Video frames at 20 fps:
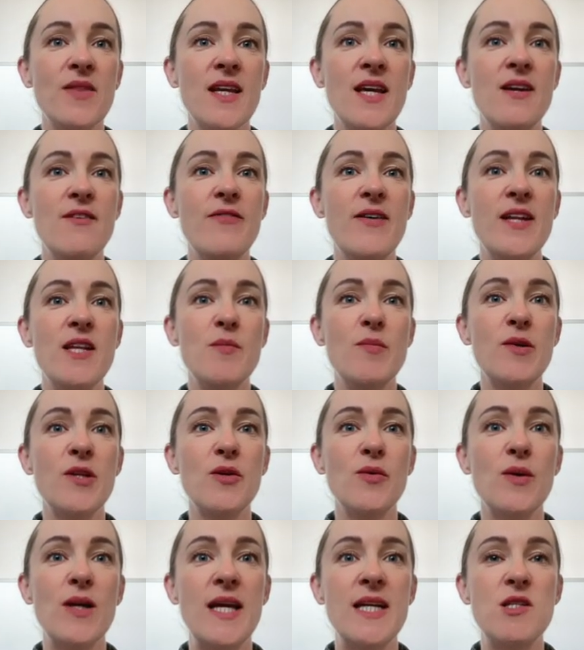If
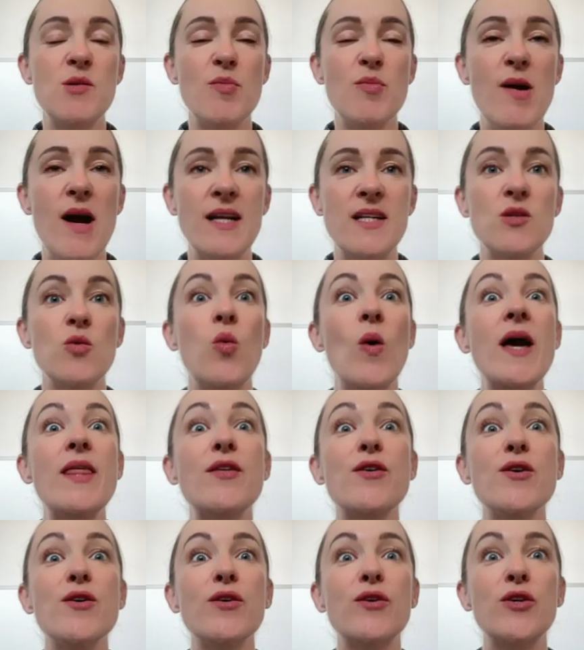anybody would like to practice.
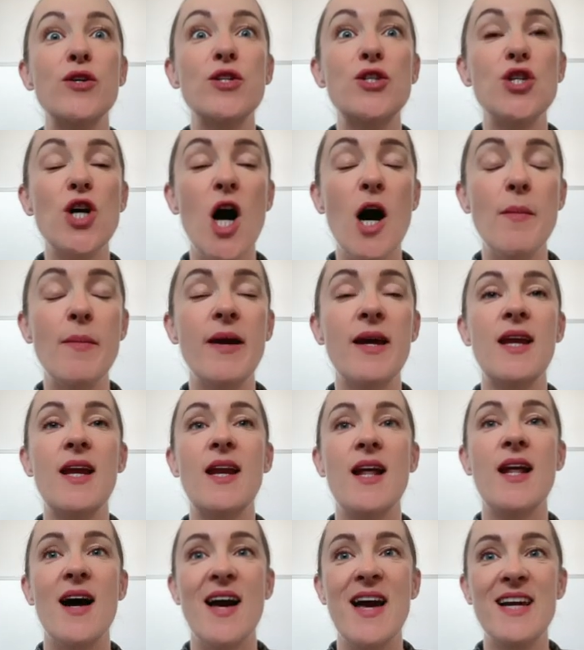Weather, good job,
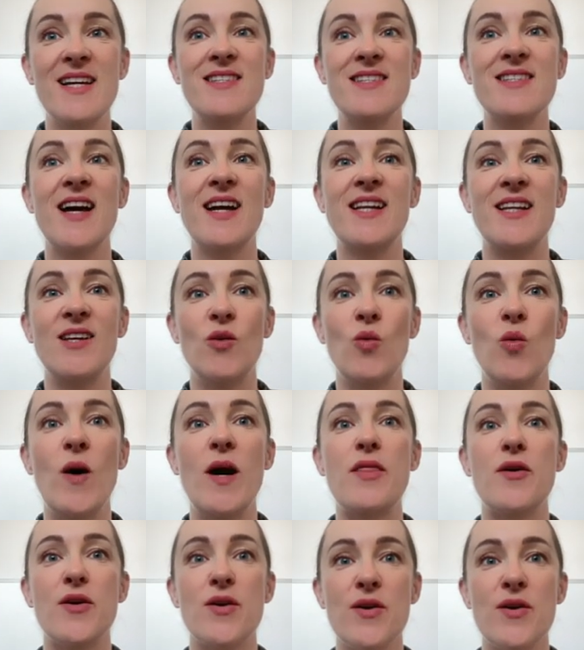Guerrera. Exactly,
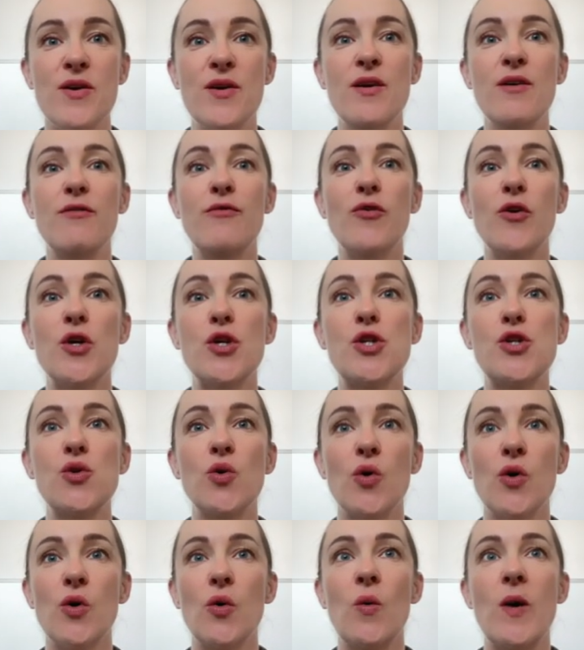weather. For
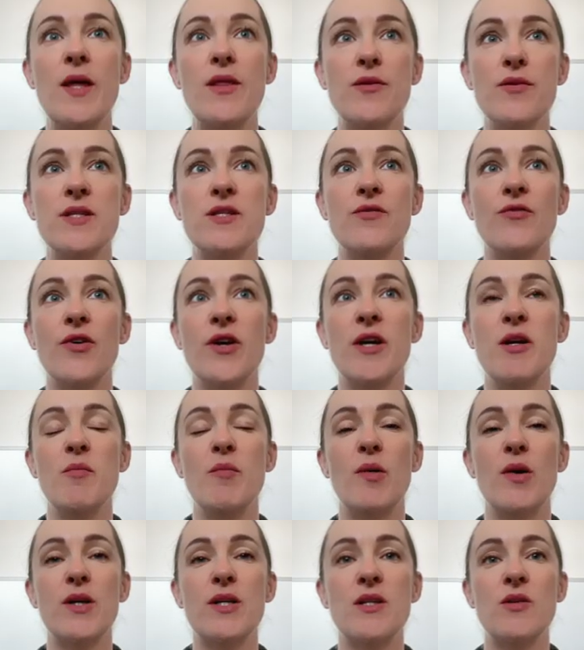sure, weather is a very
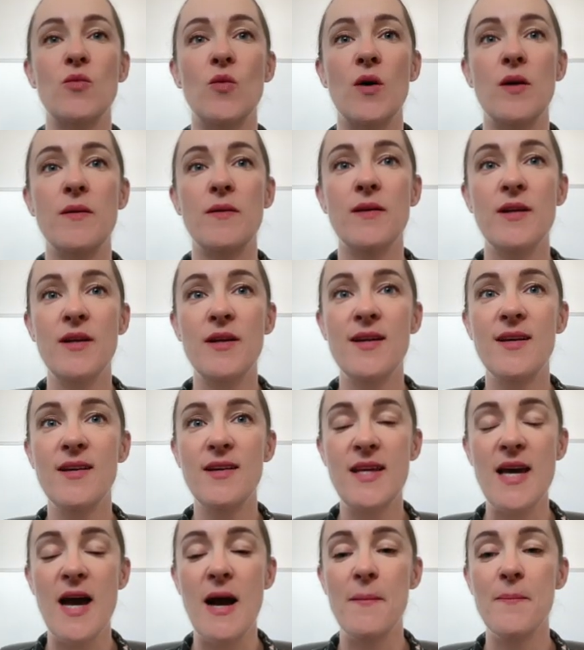important one.
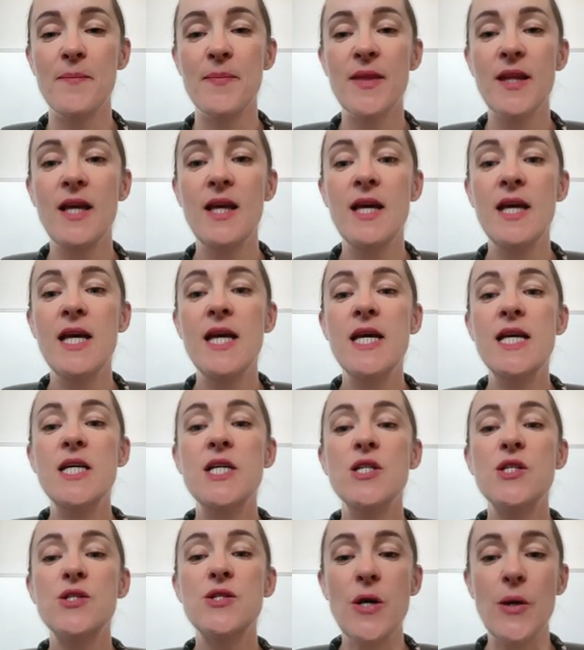Yeah.
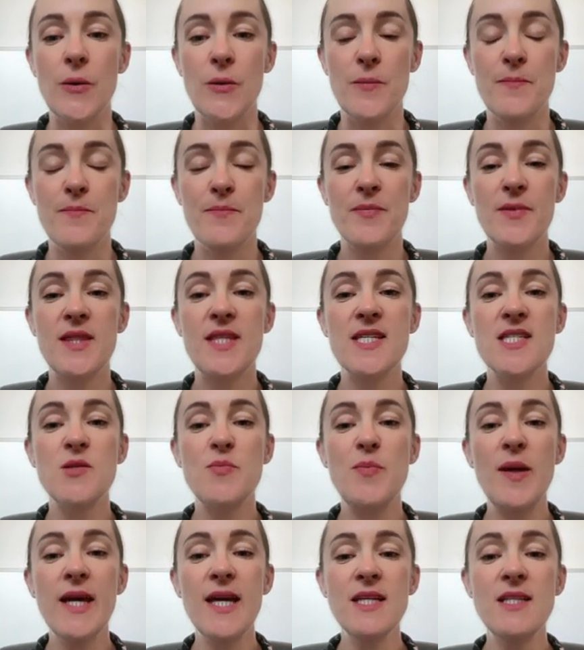So, the
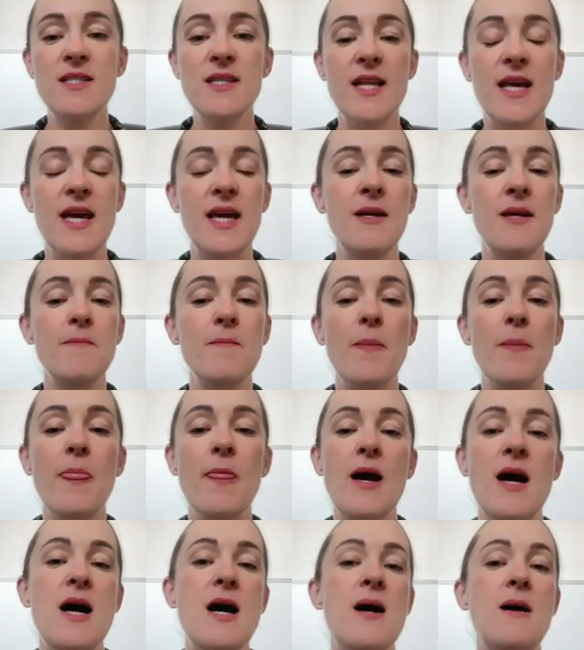speaking today,
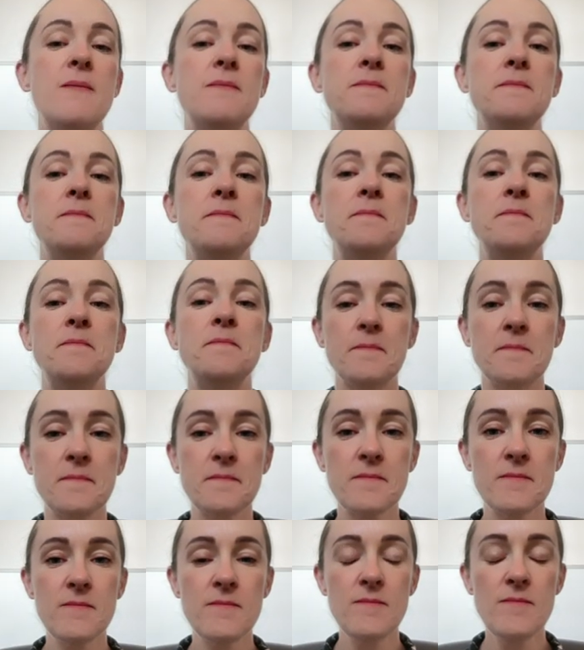
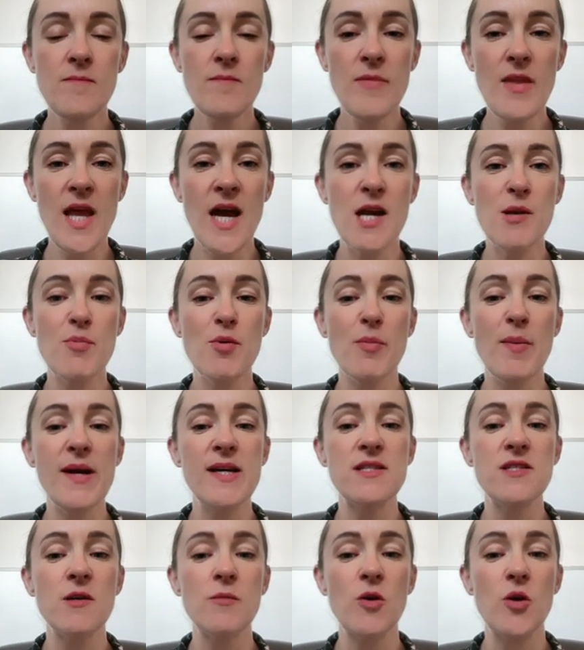I
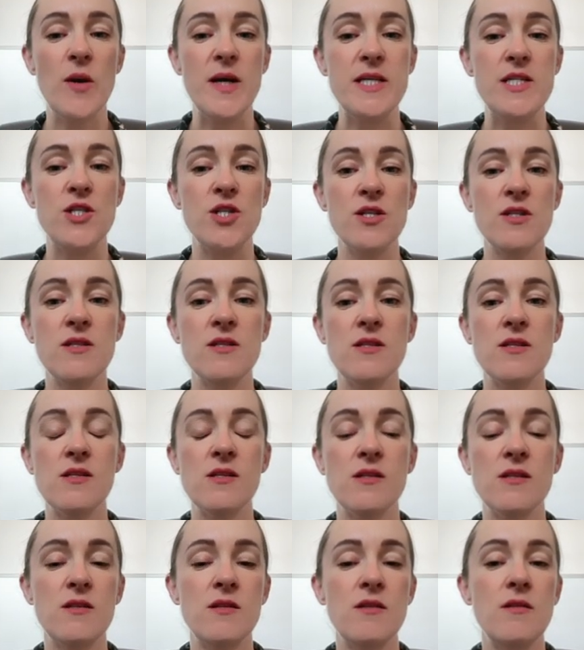prepared some questions.
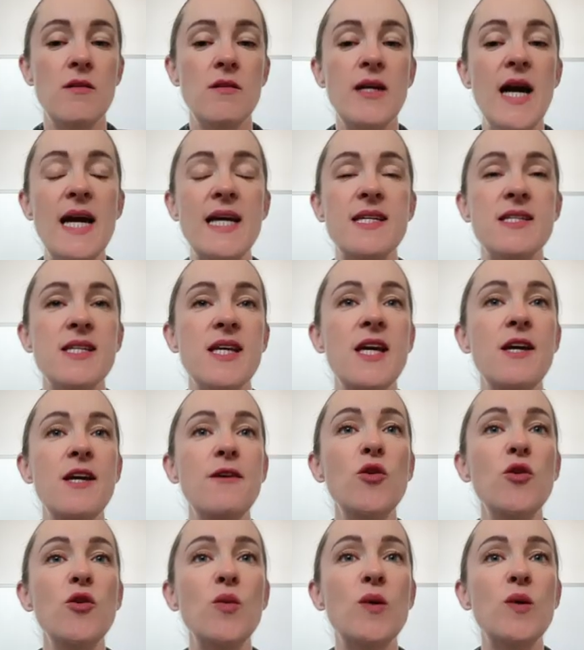Guys, if
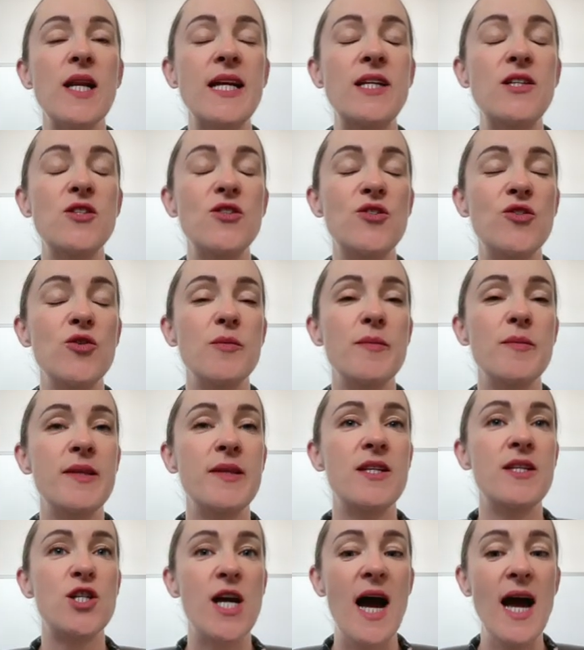you would like to do them in
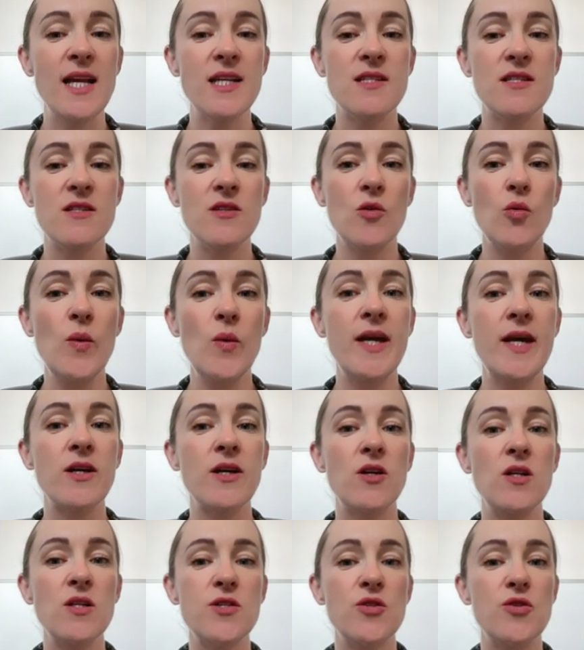the chat, we can
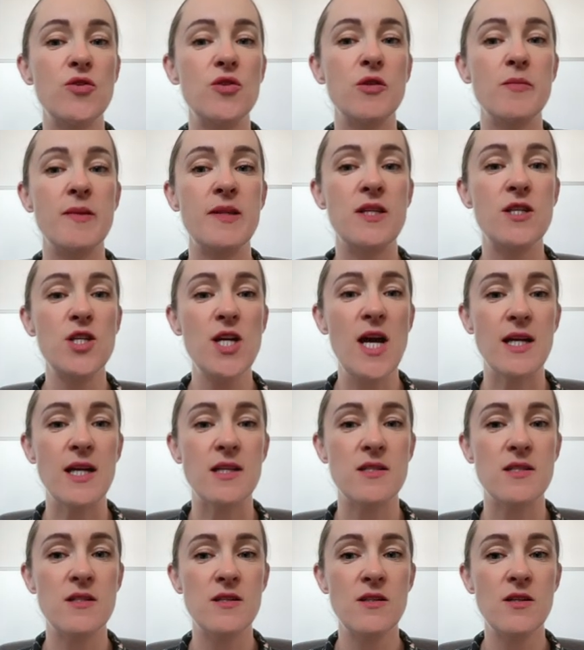also do them in the
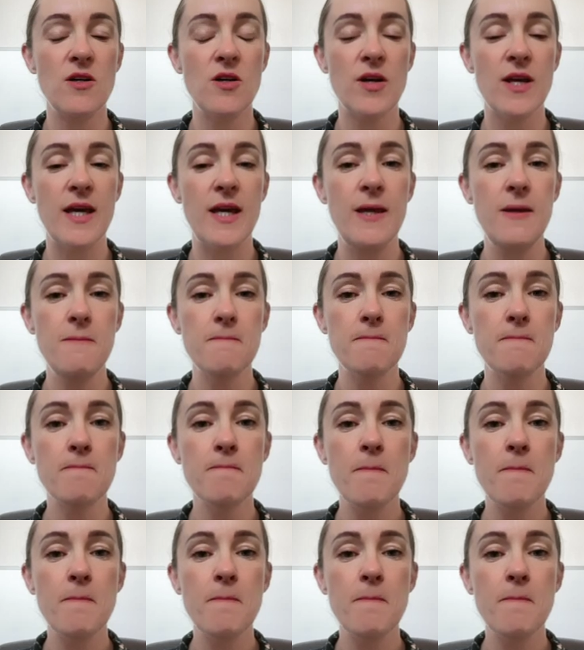chat, okay?